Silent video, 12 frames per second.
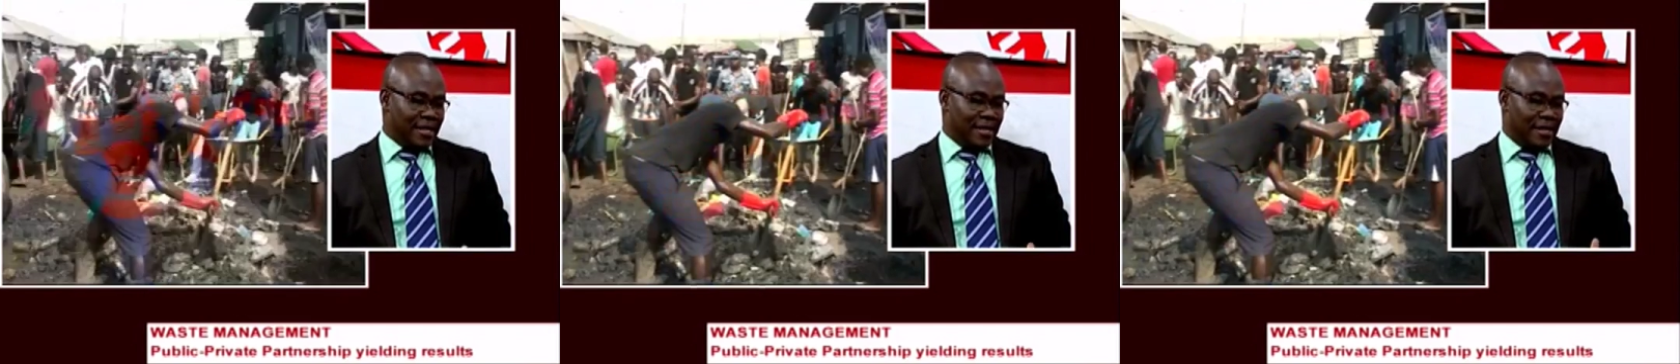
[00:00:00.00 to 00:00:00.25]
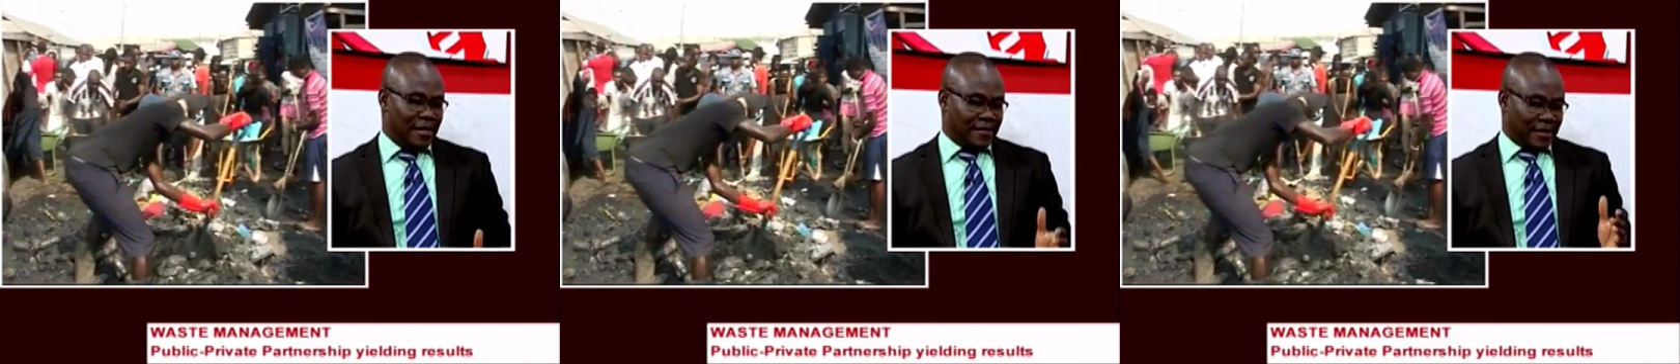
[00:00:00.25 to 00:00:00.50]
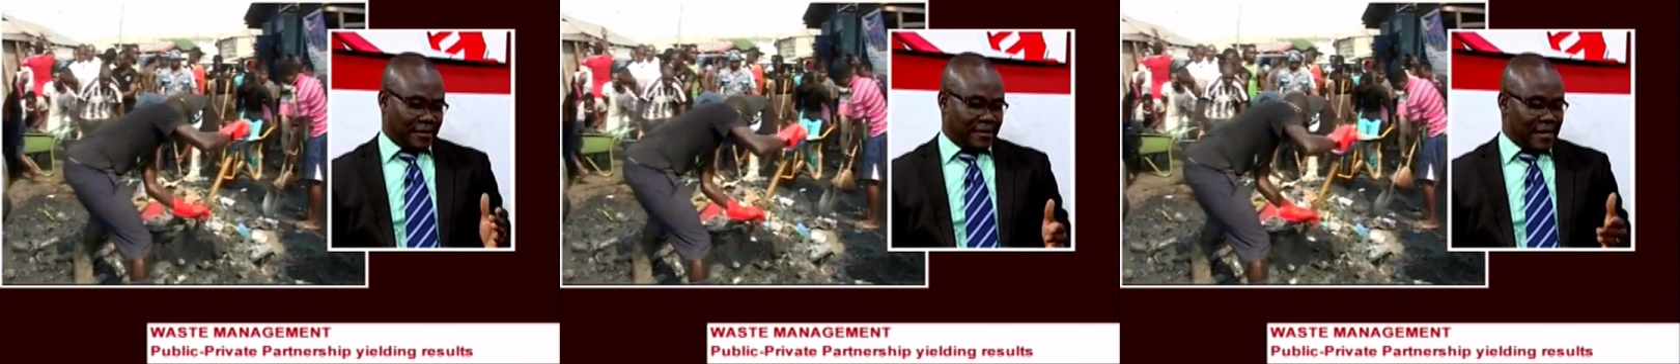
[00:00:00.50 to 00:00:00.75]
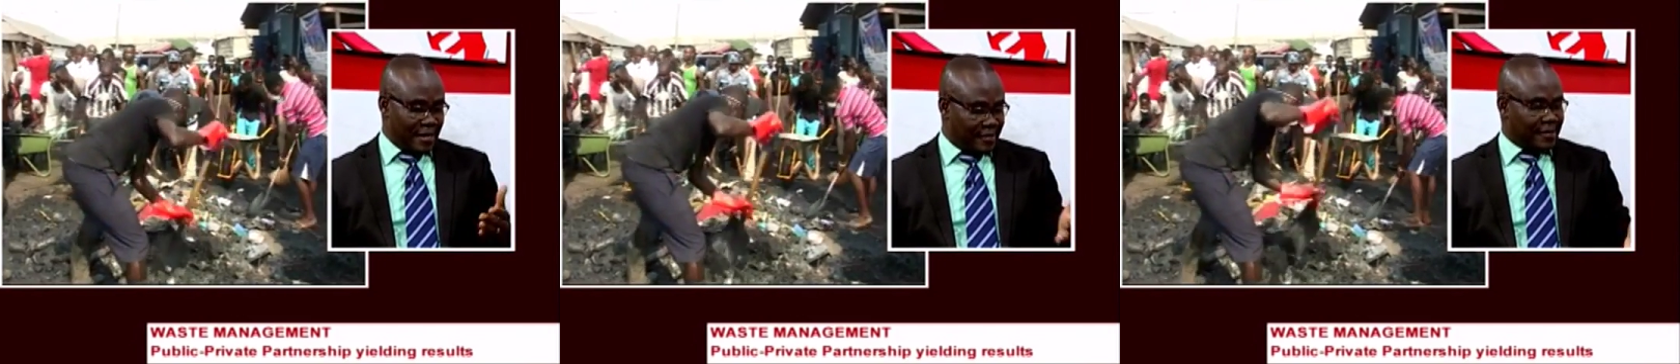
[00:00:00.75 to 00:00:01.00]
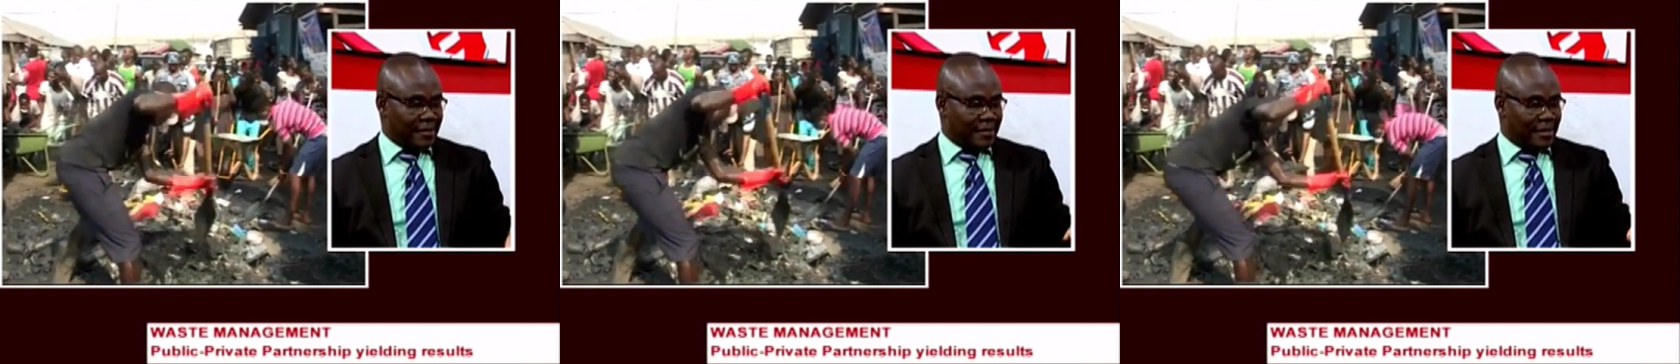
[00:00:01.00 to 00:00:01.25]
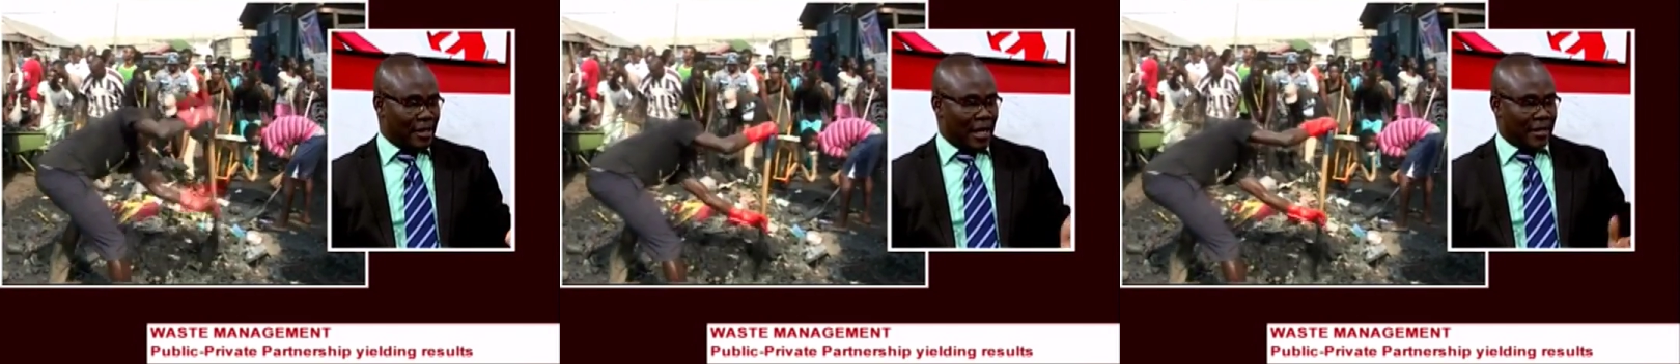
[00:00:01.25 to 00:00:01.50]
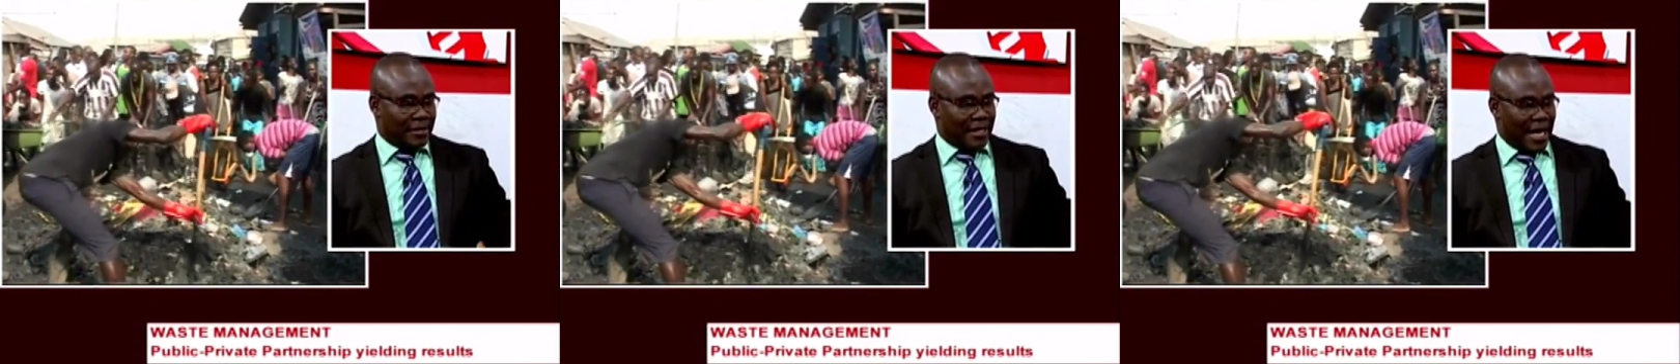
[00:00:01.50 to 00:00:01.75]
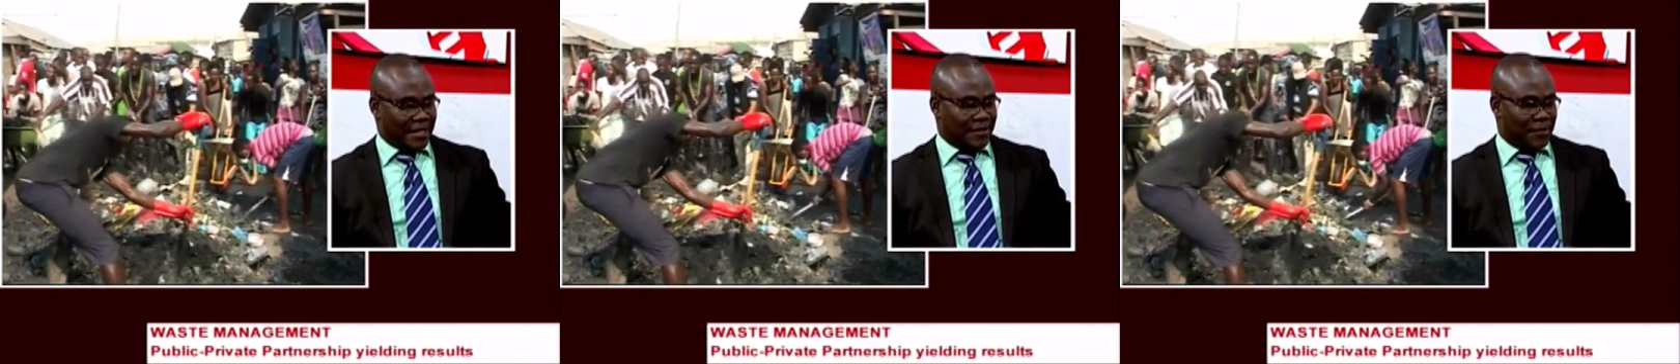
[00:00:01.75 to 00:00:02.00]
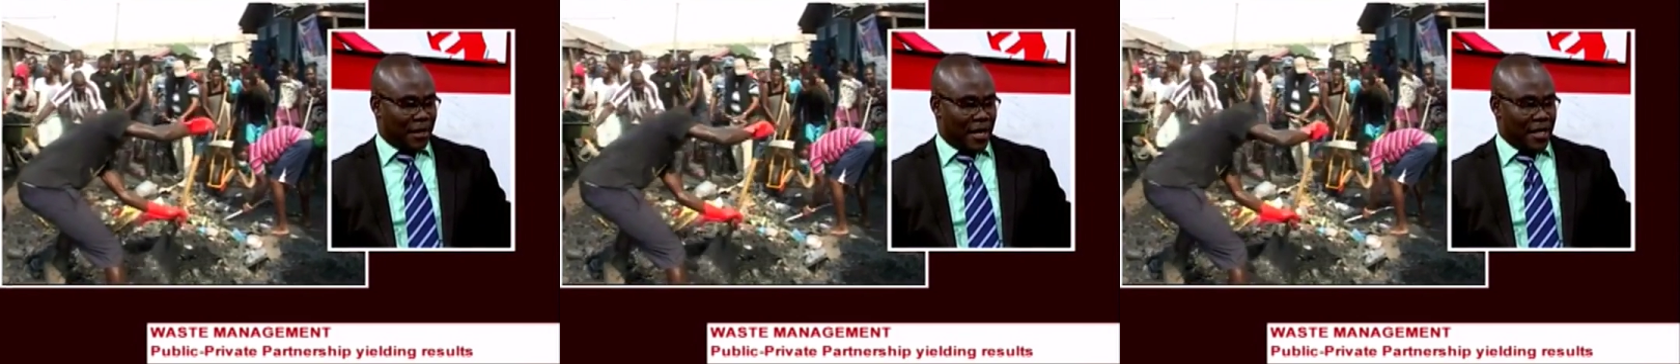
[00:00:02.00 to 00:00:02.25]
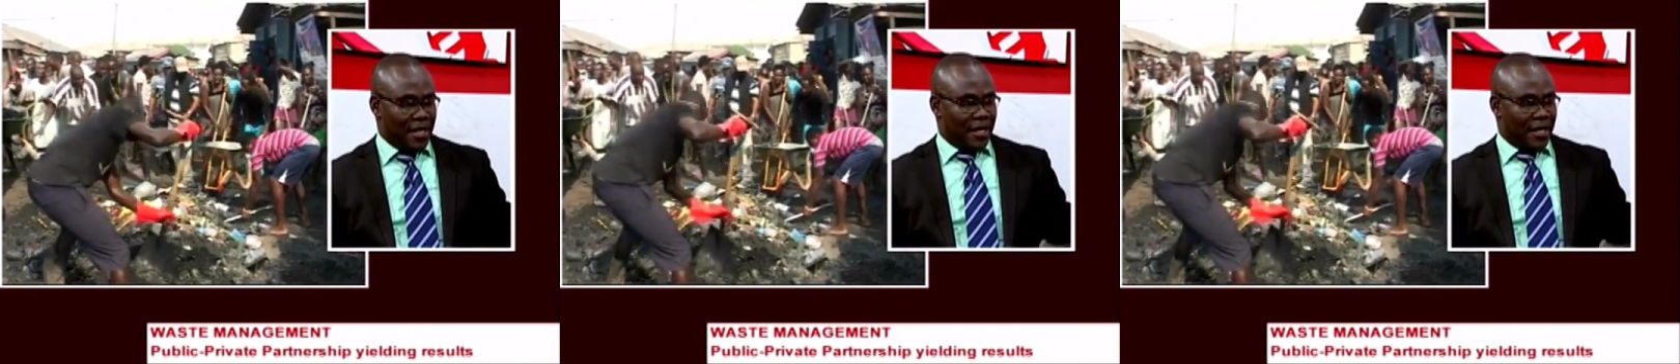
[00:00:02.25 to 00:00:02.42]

as ESPA